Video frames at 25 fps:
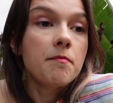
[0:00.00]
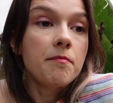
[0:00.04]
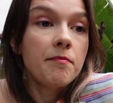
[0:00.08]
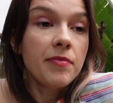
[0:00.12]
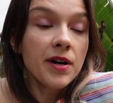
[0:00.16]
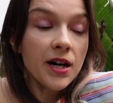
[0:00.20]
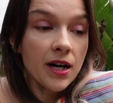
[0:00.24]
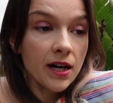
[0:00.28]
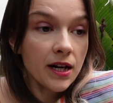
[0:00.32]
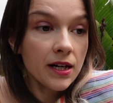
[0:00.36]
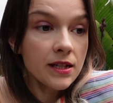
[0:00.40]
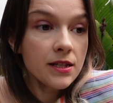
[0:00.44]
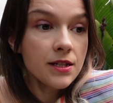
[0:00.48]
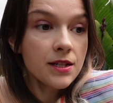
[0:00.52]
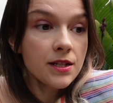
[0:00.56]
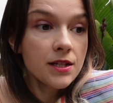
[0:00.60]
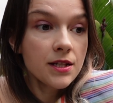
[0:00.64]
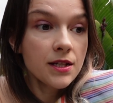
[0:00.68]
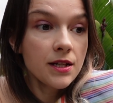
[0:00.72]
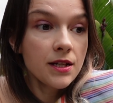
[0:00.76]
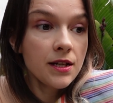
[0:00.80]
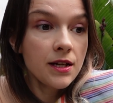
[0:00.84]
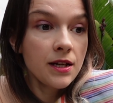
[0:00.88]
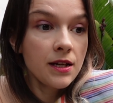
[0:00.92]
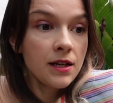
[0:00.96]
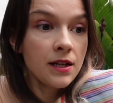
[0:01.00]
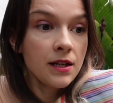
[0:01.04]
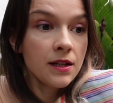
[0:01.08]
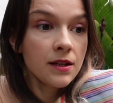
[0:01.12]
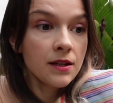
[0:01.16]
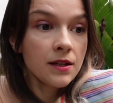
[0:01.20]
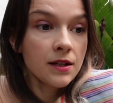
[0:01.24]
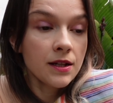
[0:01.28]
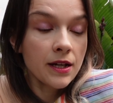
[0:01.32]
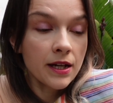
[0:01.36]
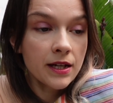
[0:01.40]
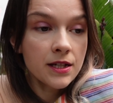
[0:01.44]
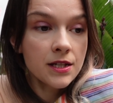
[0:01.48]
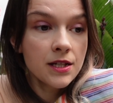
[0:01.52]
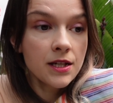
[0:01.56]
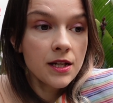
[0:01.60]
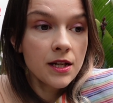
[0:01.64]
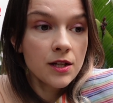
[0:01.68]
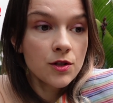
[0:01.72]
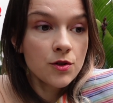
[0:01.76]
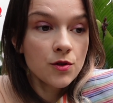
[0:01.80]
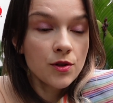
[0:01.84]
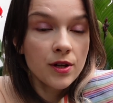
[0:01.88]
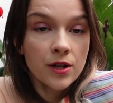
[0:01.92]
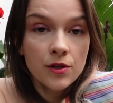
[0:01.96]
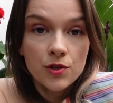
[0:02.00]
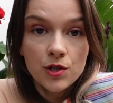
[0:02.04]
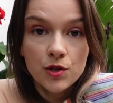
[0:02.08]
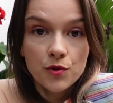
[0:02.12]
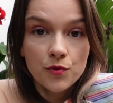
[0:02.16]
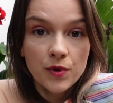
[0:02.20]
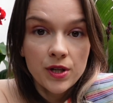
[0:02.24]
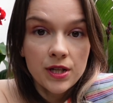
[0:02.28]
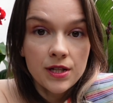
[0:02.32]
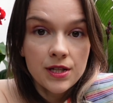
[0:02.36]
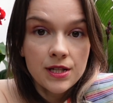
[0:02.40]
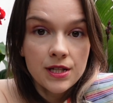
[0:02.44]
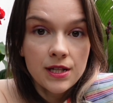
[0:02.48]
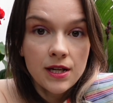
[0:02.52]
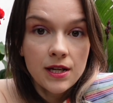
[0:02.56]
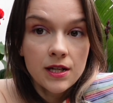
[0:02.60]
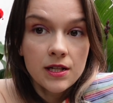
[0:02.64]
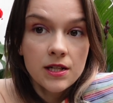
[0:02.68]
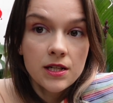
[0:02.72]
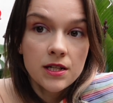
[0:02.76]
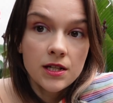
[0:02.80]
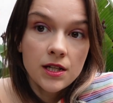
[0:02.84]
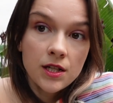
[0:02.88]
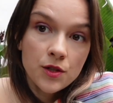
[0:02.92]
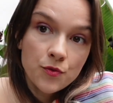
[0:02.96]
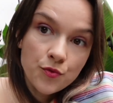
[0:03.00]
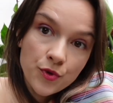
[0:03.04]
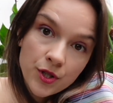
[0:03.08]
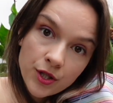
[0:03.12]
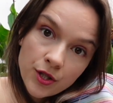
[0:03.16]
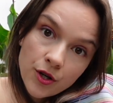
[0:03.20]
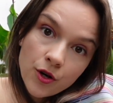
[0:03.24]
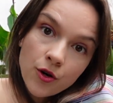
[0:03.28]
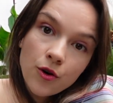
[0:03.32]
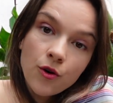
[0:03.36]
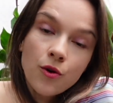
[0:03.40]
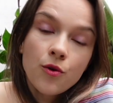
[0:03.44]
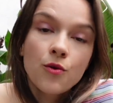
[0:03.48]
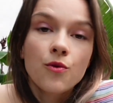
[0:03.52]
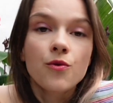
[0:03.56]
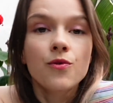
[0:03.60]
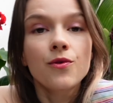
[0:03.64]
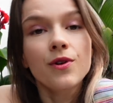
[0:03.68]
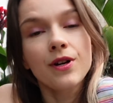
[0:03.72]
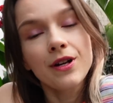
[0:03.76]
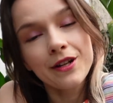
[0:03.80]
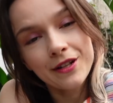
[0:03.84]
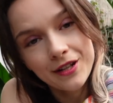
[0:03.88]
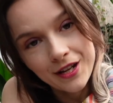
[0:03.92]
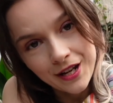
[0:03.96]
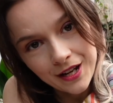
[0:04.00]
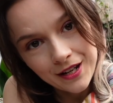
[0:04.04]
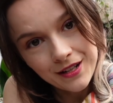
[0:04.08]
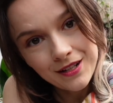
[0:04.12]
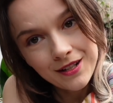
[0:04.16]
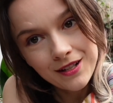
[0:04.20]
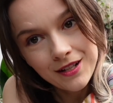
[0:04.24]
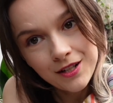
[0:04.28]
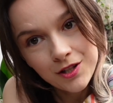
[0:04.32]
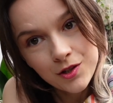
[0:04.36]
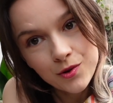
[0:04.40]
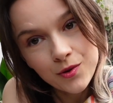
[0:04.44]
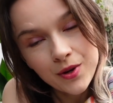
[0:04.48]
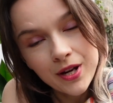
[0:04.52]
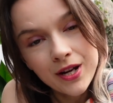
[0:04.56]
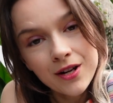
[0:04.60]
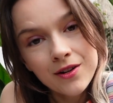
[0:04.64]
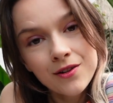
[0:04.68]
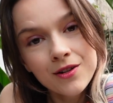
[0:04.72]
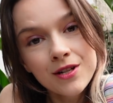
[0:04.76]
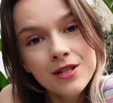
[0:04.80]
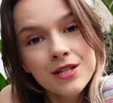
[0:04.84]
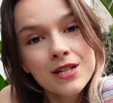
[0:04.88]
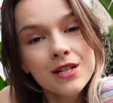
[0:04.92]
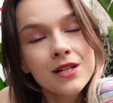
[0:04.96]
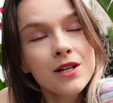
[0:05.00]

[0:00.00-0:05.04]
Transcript: But in the next year, 2026, it will go again into Aries